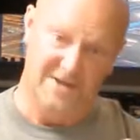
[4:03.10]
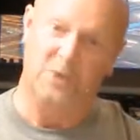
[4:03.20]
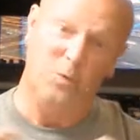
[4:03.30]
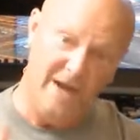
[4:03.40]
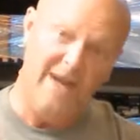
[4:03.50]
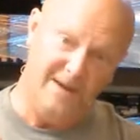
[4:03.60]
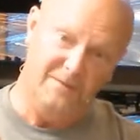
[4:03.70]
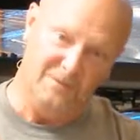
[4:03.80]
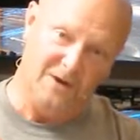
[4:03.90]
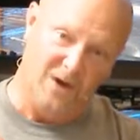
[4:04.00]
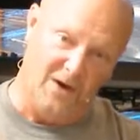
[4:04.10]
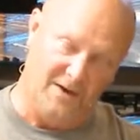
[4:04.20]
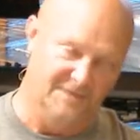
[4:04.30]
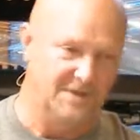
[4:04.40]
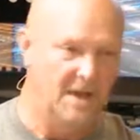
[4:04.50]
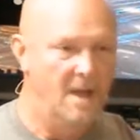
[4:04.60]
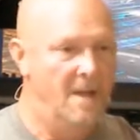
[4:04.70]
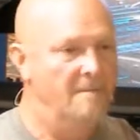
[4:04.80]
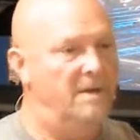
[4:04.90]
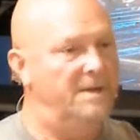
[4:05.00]
a we regardless.
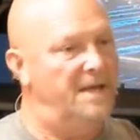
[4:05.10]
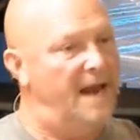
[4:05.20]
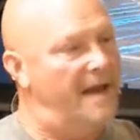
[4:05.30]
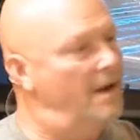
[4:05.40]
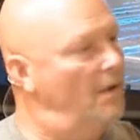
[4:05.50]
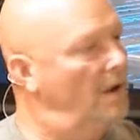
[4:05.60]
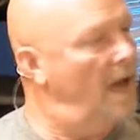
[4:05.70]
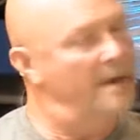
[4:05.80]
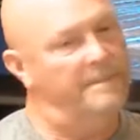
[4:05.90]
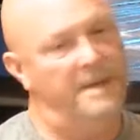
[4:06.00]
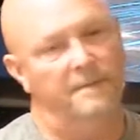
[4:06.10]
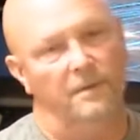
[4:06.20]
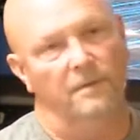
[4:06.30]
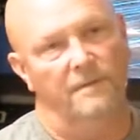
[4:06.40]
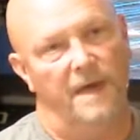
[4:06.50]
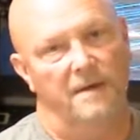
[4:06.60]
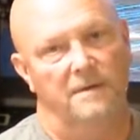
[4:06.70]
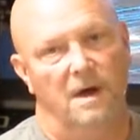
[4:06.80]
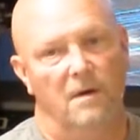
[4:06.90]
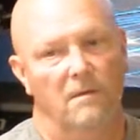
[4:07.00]
But then I know a lot of people that
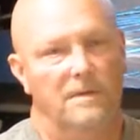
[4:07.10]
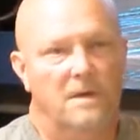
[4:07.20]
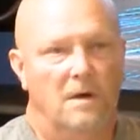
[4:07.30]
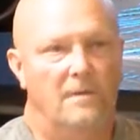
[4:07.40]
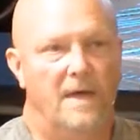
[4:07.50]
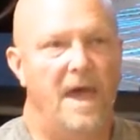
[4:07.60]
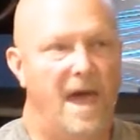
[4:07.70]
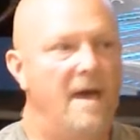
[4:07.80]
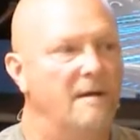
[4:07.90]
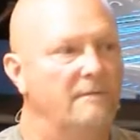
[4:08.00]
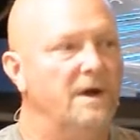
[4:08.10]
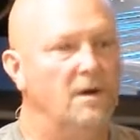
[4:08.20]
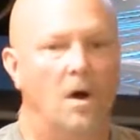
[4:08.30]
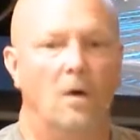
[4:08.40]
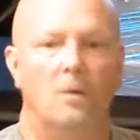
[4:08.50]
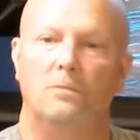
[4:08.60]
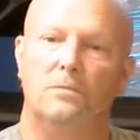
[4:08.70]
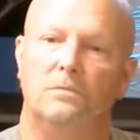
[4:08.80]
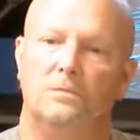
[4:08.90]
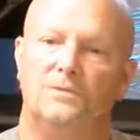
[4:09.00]
don't, you know, they have their own
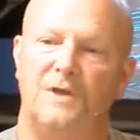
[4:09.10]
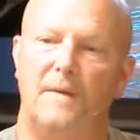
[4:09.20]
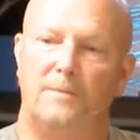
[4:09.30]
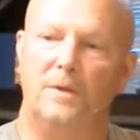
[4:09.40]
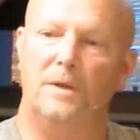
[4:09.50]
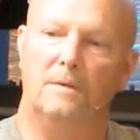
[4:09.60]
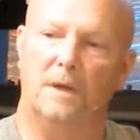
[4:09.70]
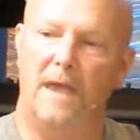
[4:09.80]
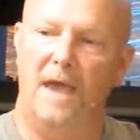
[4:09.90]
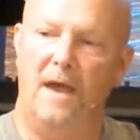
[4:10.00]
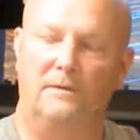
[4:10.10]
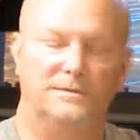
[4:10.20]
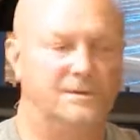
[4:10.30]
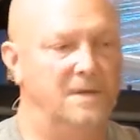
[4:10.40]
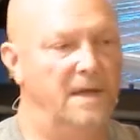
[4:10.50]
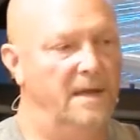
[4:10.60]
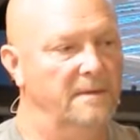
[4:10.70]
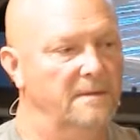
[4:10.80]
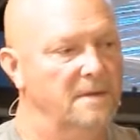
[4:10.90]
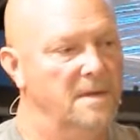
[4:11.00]
separate accounts
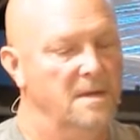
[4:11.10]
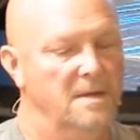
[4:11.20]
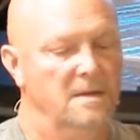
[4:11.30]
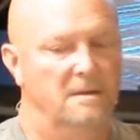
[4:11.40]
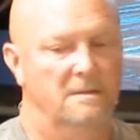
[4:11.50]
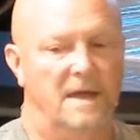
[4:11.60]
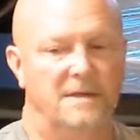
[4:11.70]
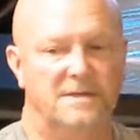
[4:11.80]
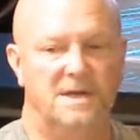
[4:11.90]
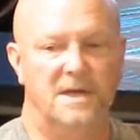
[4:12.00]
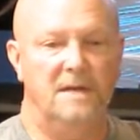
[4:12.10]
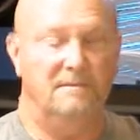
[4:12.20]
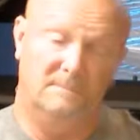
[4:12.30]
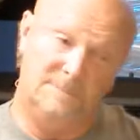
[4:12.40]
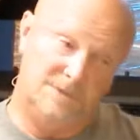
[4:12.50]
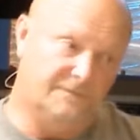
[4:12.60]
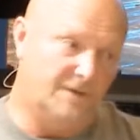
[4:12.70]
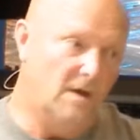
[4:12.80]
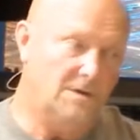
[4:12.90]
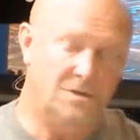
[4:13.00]
and they seem to
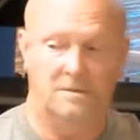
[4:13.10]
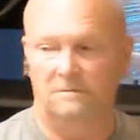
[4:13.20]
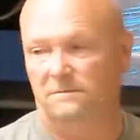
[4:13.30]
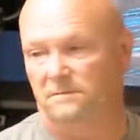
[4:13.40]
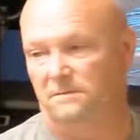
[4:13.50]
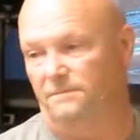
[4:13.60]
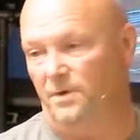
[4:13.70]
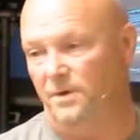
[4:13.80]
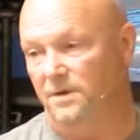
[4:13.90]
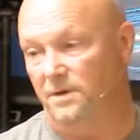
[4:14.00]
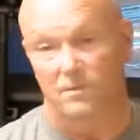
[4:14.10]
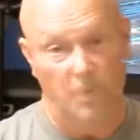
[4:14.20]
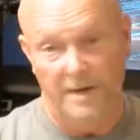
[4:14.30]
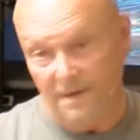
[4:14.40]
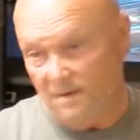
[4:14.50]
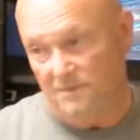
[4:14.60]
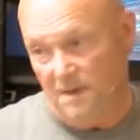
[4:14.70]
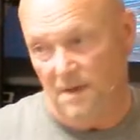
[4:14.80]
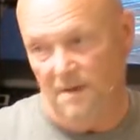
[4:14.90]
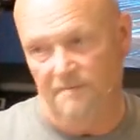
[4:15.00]
function pretty good with it,
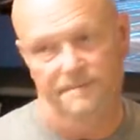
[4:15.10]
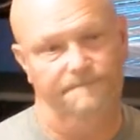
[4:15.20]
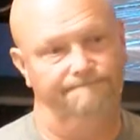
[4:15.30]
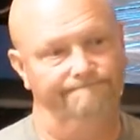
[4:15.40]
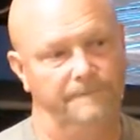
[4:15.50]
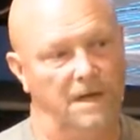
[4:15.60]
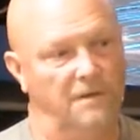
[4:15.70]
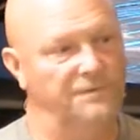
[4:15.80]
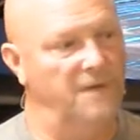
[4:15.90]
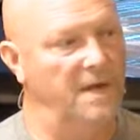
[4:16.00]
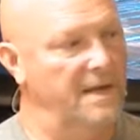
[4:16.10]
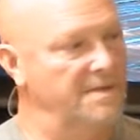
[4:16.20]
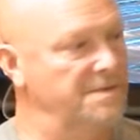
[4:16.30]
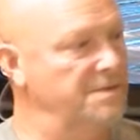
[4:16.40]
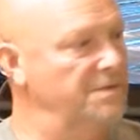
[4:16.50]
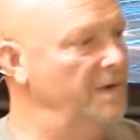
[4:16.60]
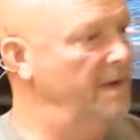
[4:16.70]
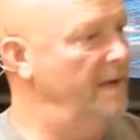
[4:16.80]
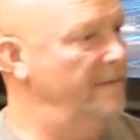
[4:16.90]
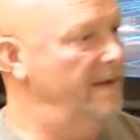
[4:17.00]
uh, you know. So I guess there's really,
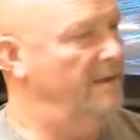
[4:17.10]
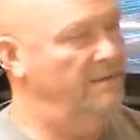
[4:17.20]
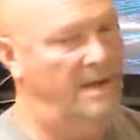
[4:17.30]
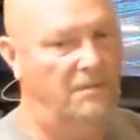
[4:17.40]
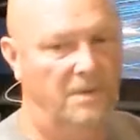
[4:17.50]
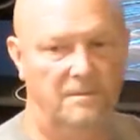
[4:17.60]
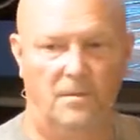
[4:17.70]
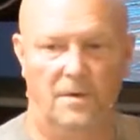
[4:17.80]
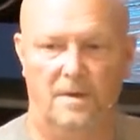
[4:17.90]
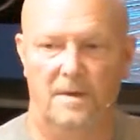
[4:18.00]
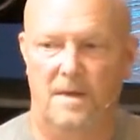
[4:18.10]
I mean, I don't, I wouldn't want to